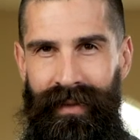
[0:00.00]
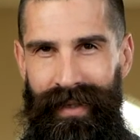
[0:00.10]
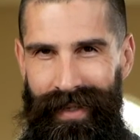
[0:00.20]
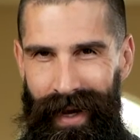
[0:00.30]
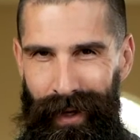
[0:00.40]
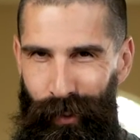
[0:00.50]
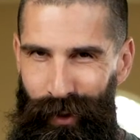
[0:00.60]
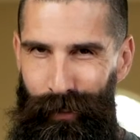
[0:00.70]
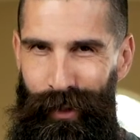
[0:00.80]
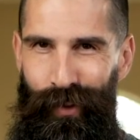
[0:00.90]
Today, we're
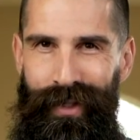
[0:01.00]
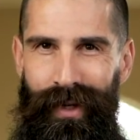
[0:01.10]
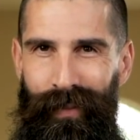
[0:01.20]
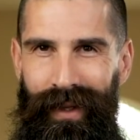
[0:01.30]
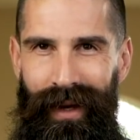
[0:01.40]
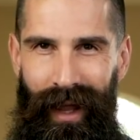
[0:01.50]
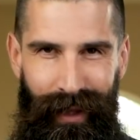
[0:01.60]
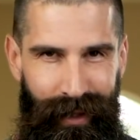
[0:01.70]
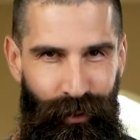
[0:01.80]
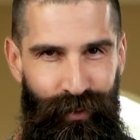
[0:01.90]
gonna be doing something a
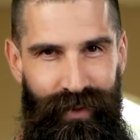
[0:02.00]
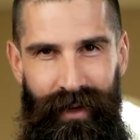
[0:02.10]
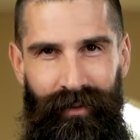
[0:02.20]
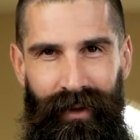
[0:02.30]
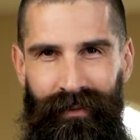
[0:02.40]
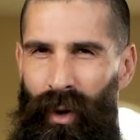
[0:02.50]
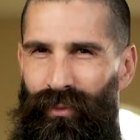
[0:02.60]
little different.